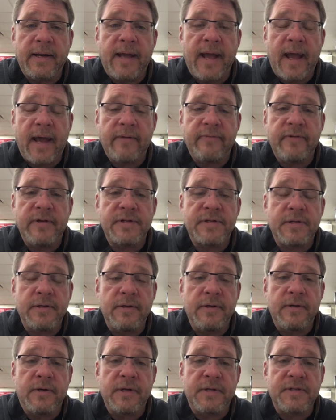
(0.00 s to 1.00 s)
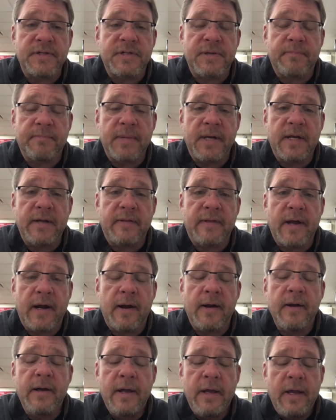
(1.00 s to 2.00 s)
Canvas, and you can submit it
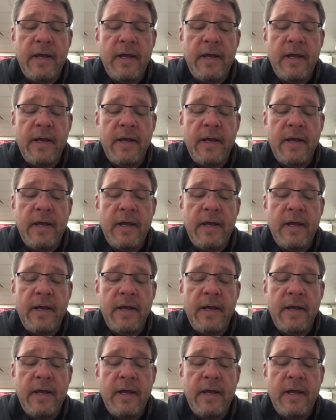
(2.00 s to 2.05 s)
there.